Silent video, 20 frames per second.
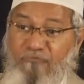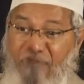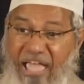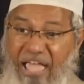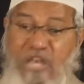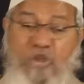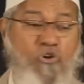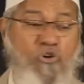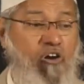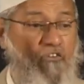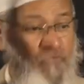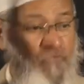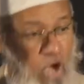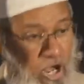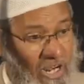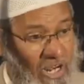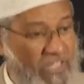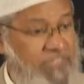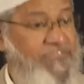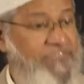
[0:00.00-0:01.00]
value of
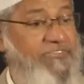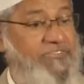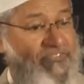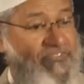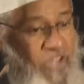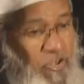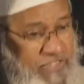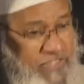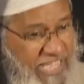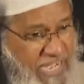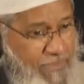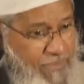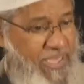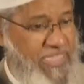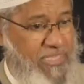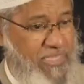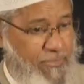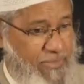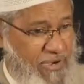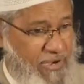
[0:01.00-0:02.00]
dollars, Saudi Arabia
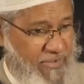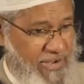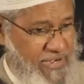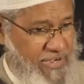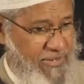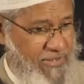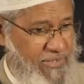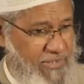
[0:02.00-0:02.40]
is number one.